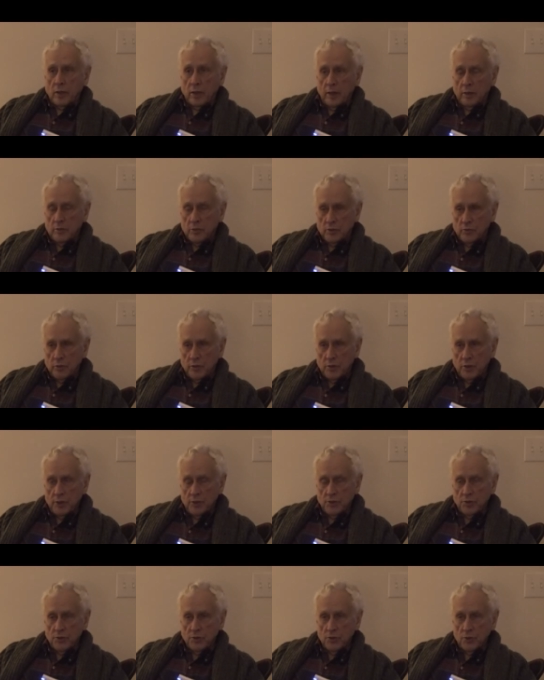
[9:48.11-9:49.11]
chemistry
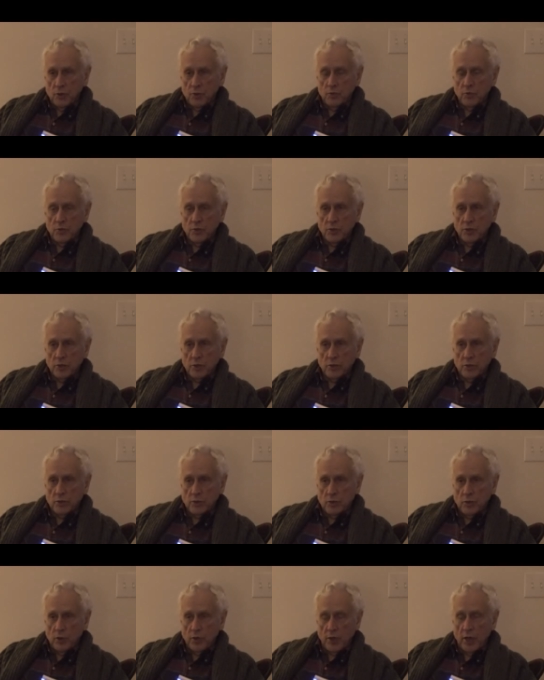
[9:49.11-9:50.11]
teachers who was an
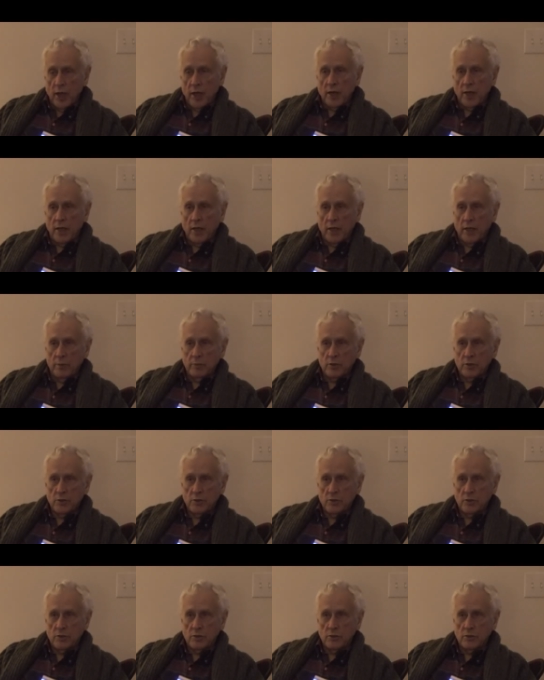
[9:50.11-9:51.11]
organic
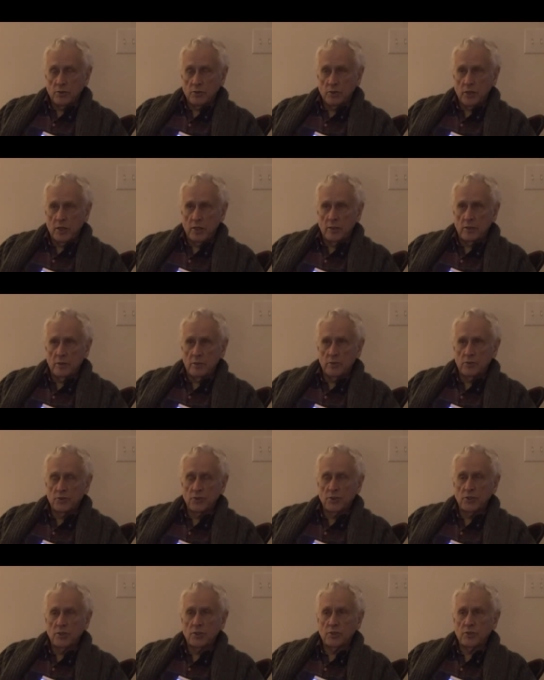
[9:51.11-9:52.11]
chemist said,
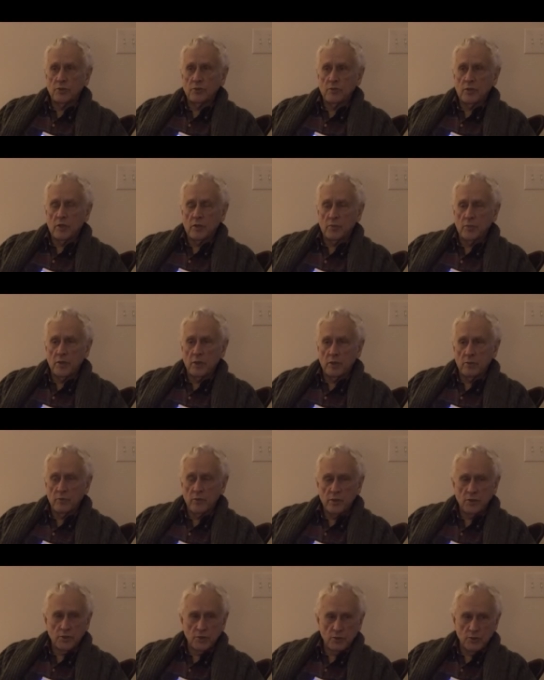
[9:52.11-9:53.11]
geez, you ought to be a
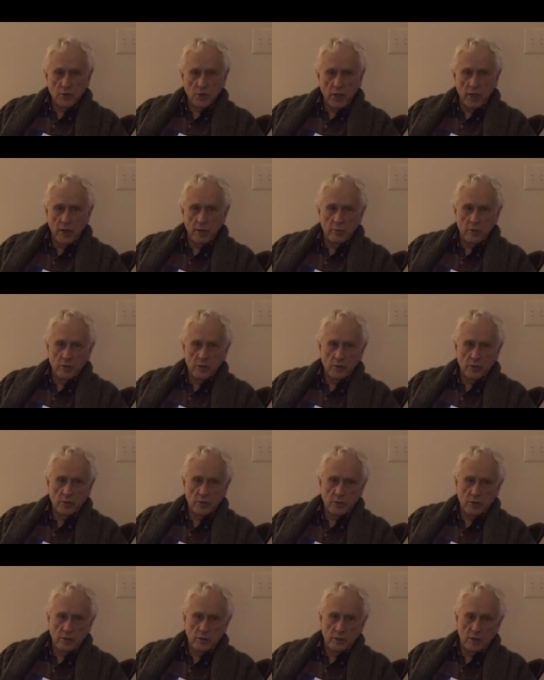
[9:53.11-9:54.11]
research
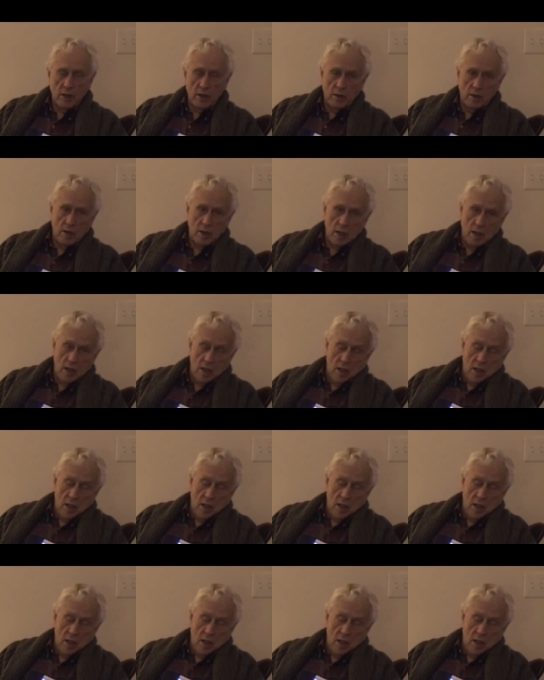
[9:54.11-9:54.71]
chemist. Now,